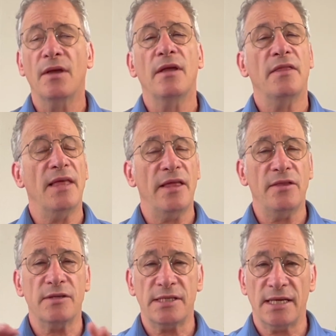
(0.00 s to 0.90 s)
Then
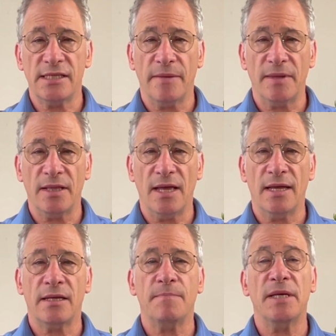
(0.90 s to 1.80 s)
they'll say something
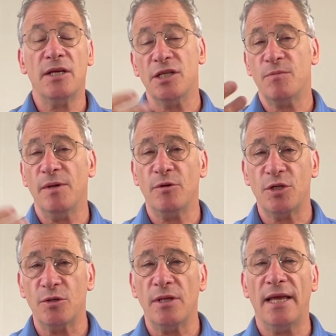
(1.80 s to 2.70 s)
like, because we were
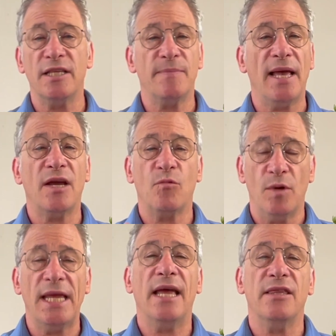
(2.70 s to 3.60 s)
2 lanes back,
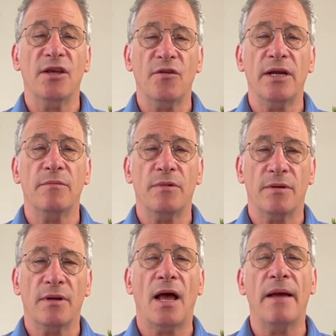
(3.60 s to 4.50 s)
we had the green.
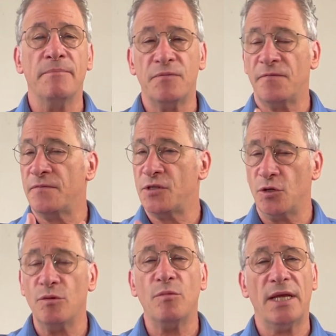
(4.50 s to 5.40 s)
I'm
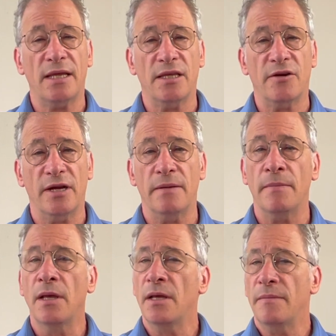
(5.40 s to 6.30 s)
certain we had the green
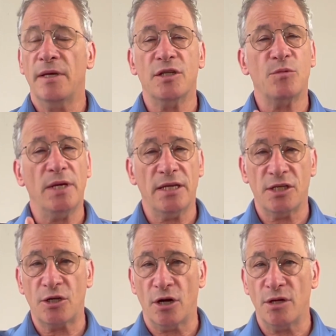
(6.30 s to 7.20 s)
because we had
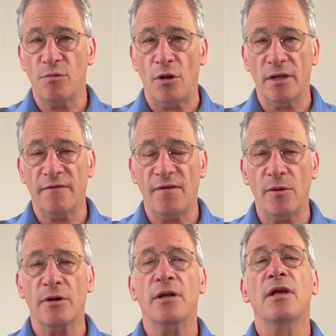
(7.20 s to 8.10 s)
started rolling
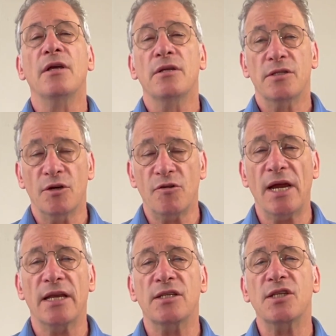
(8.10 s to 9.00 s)
forward. So
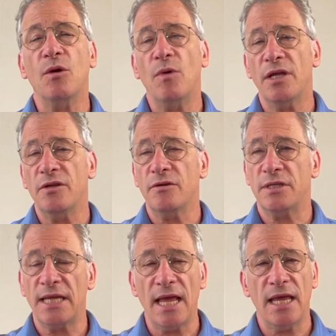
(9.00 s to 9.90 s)
great. So what you're
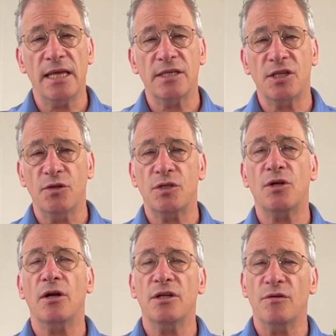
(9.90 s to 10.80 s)
saying is you
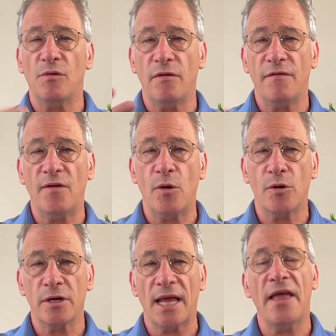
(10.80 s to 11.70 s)
started to roll
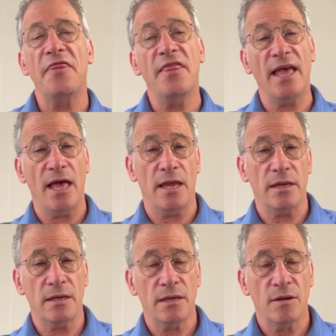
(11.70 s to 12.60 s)
forward, and
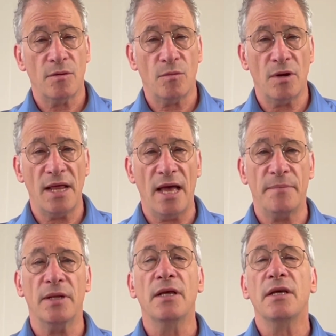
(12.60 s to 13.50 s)
then what
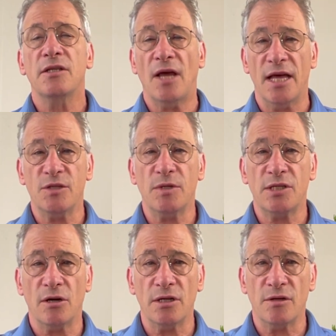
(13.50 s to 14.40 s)
happened? So as we
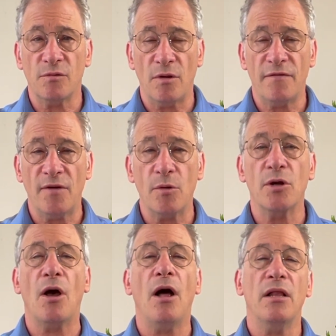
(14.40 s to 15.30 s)
started to roll forward,
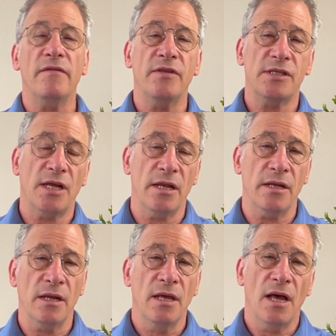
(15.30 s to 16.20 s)
all of a
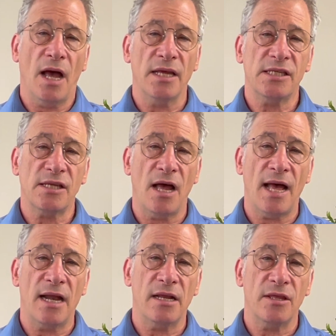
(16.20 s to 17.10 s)
sudden I saw
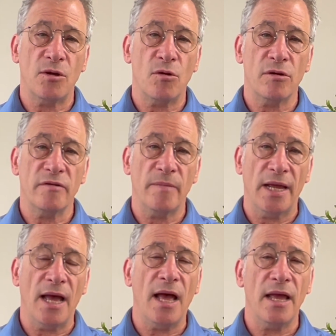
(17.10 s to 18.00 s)
out of the corner of my
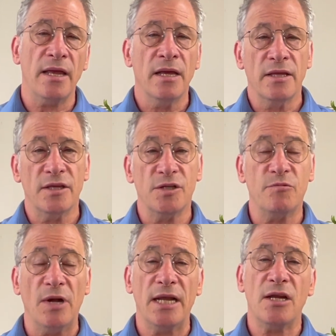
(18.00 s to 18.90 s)
eye this
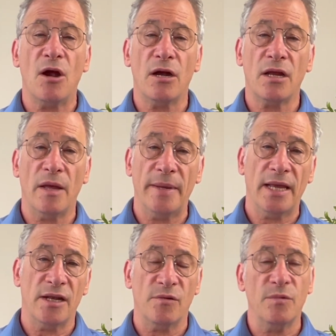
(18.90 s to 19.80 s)
red car coming
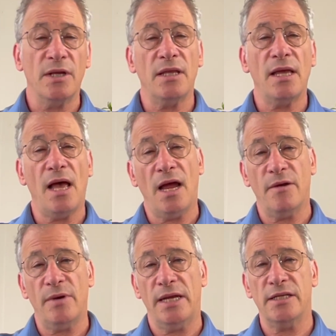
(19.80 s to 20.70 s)
at a really high
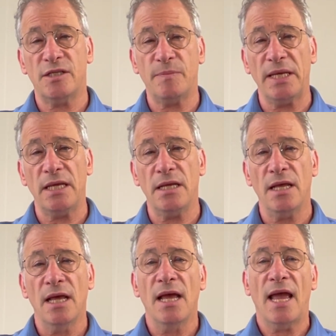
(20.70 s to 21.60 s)
rate of speed,
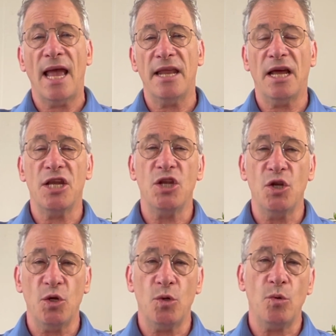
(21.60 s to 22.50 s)
and I
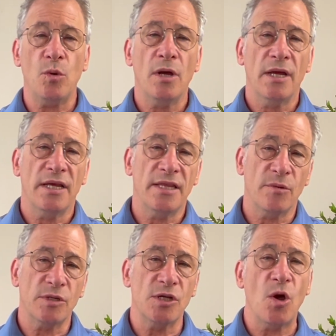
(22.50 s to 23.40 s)
knew there
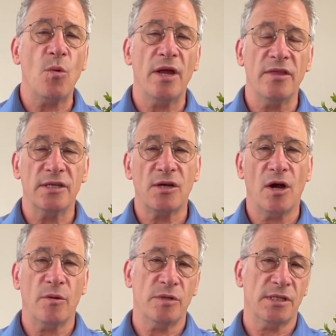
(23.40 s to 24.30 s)
was no way this
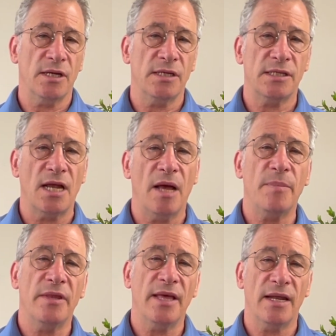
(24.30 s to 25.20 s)
car was going to stop
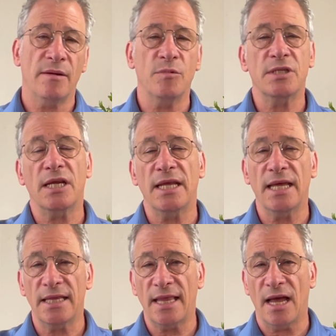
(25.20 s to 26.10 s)
and that it was going to
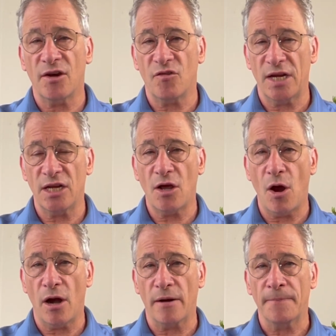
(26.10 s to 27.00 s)
hit that green car.